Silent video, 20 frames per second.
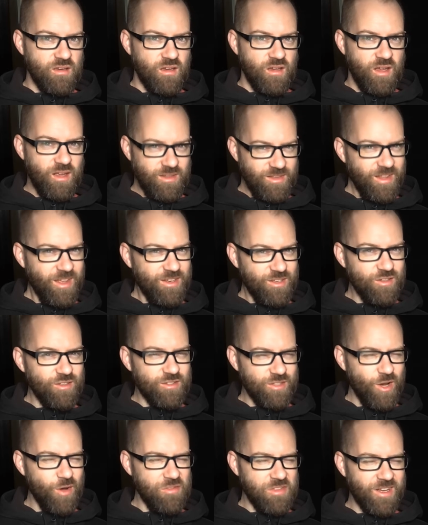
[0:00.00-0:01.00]
and then you'll
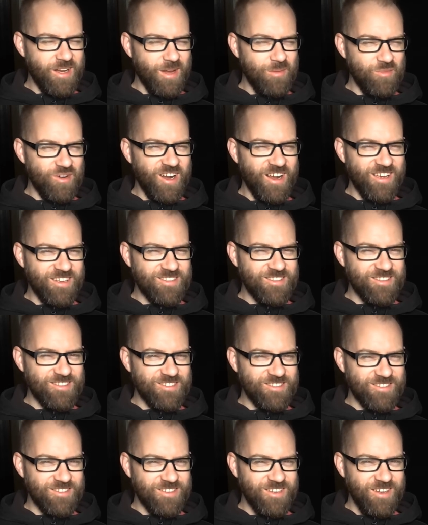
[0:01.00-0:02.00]
know that I'm right.
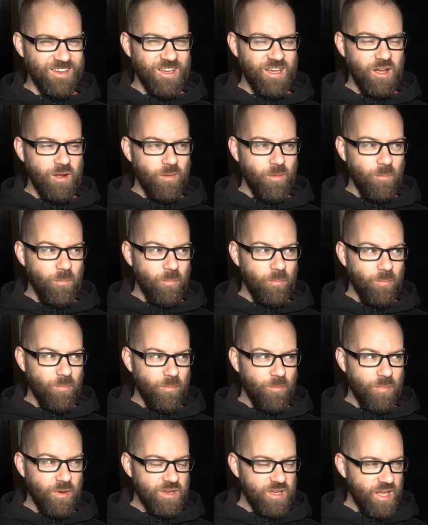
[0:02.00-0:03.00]

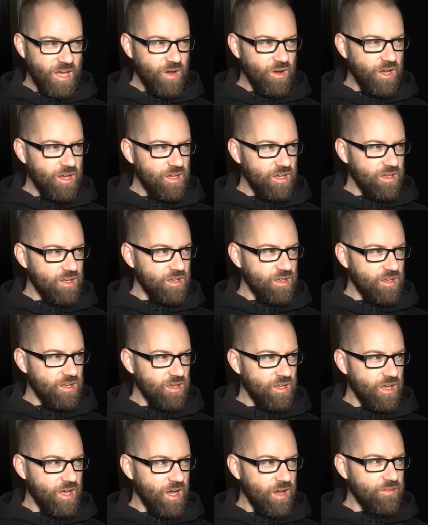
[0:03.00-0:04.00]
But now I
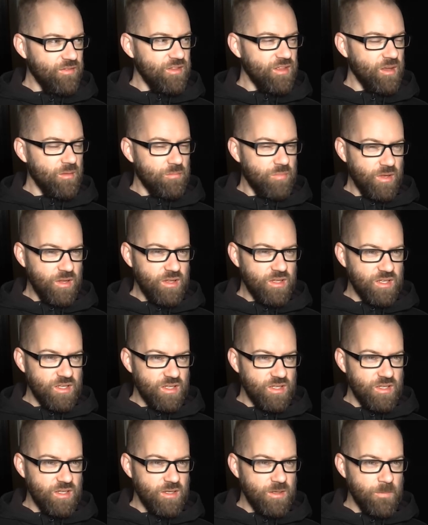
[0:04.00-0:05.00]
have the
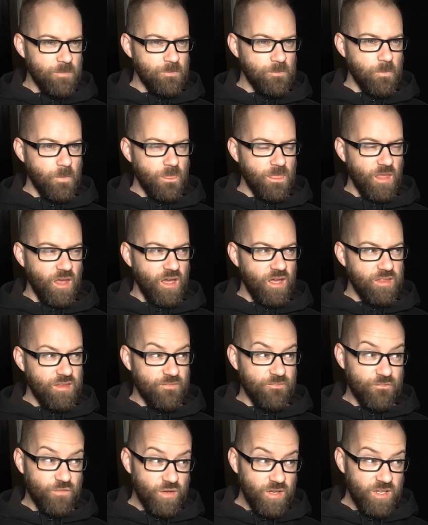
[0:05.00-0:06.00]
ability and the
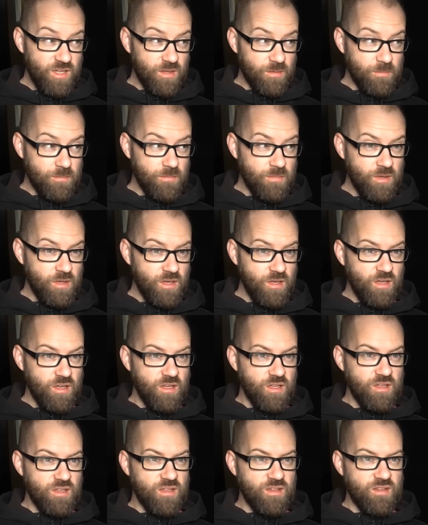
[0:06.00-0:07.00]
freedom
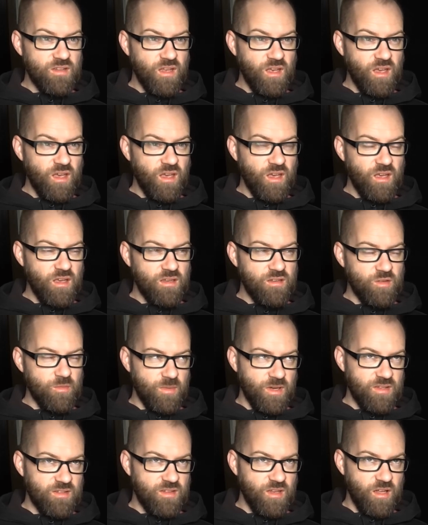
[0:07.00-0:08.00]
to say to
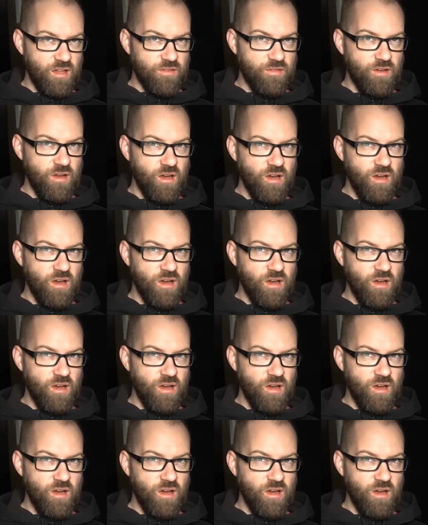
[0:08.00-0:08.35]
myself,